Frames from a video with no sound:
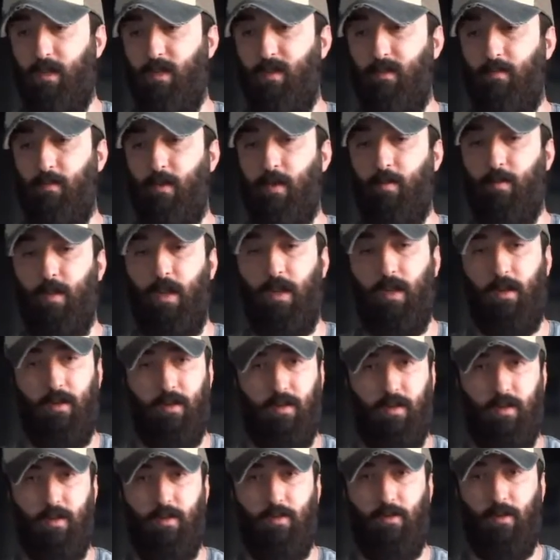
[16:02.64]
doesn't really matter because
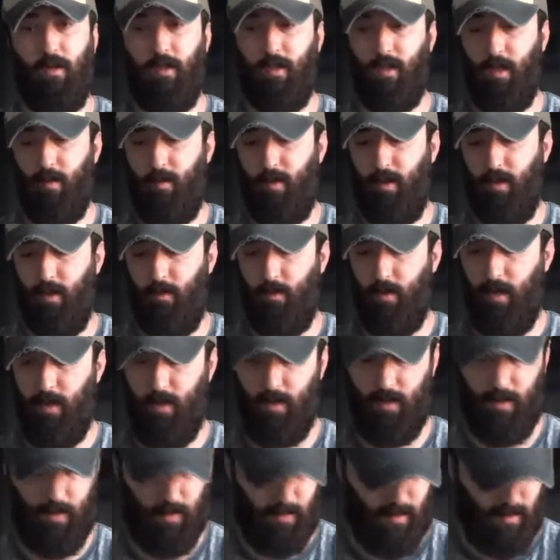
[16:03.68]
it strings up anyway.
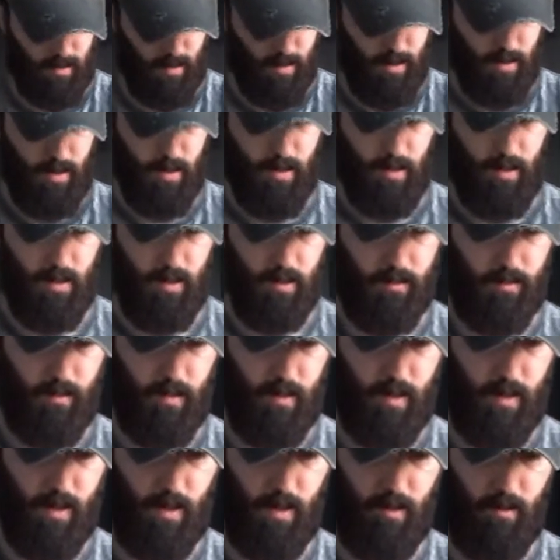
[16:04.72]
So let's
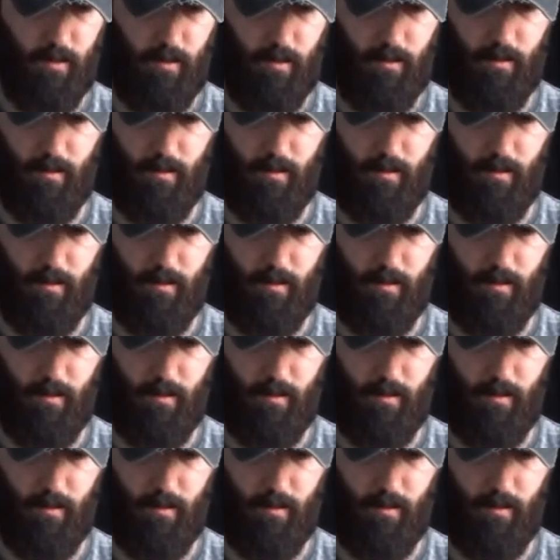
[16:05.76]
find out